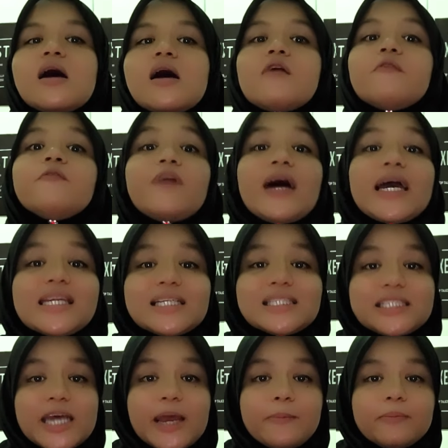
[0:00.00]
Final
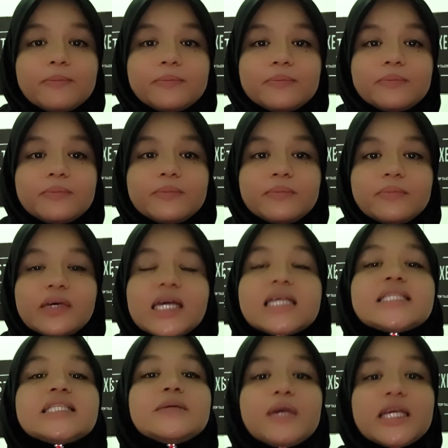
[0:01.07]
tab is
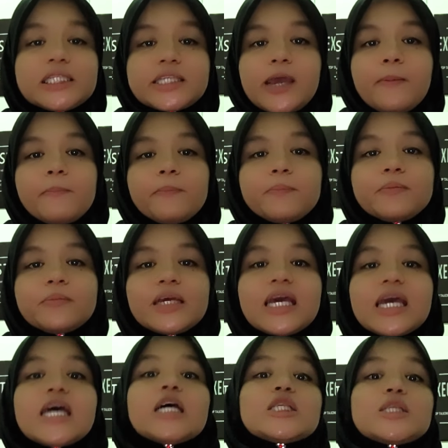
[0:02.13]
the Meet tab.
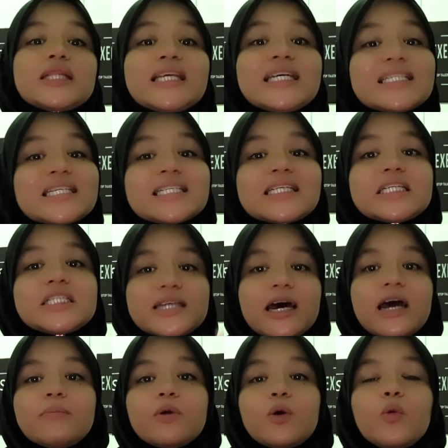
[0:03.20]
So this is a
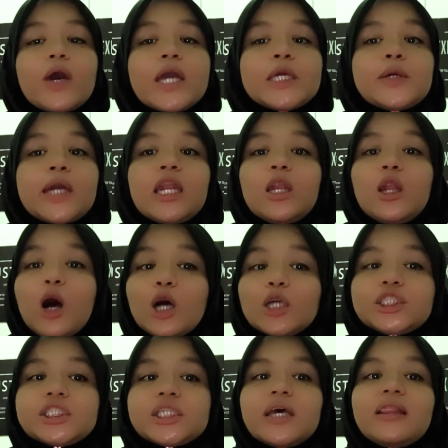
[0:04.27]
tab where you can
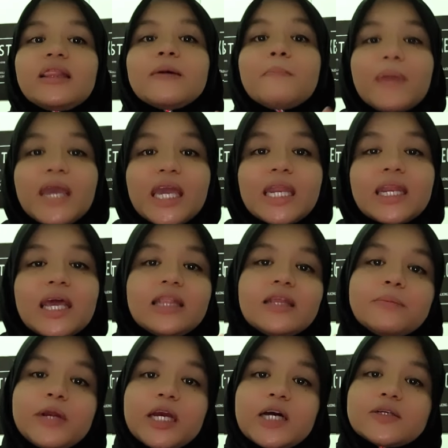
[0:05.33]
launch the main and
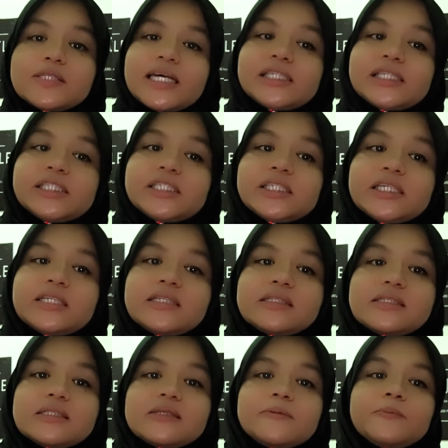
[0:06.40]
the breakout sessions.
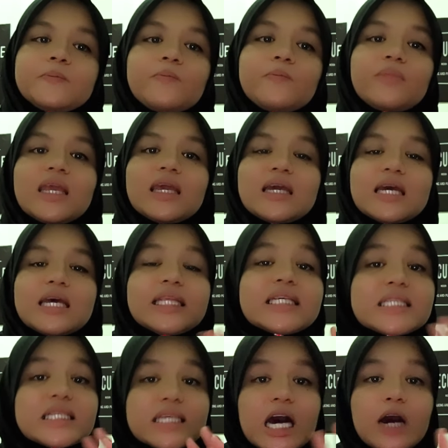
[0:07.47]
This
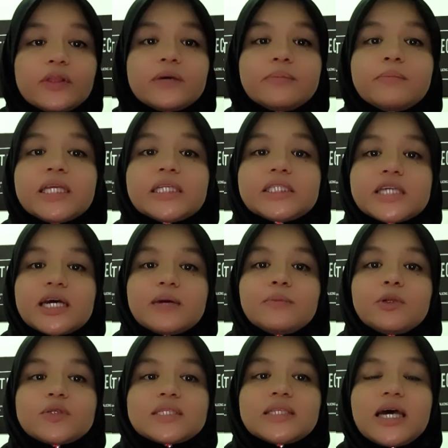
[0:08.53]
is how the Meet tab
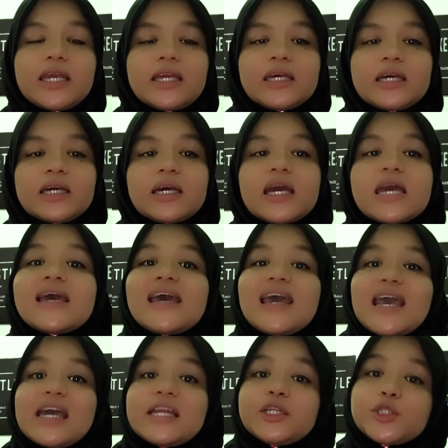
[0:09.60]
looks like.
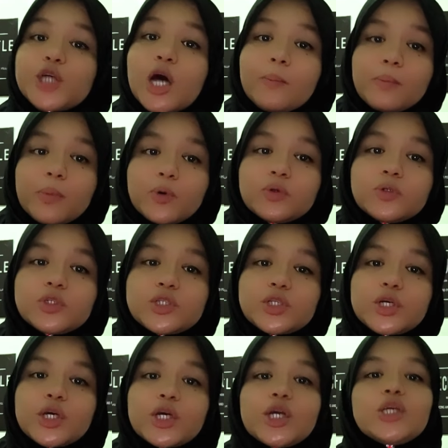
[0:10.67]
At the topmost,
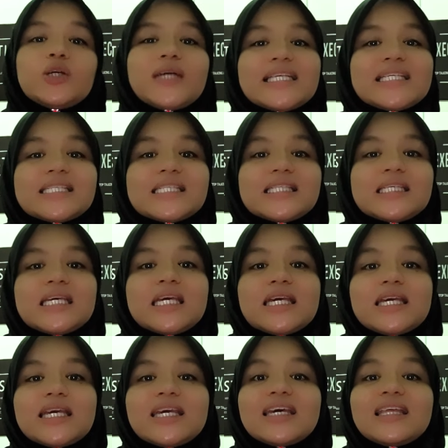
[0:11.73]
you can
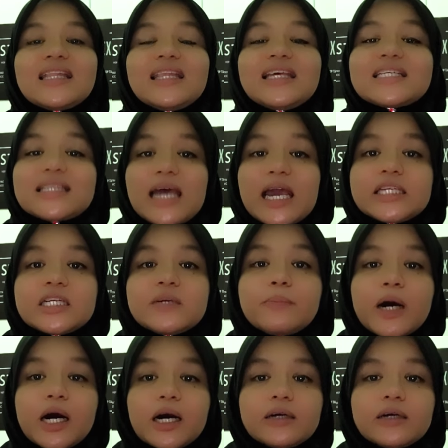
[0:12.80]
see this sliding bar.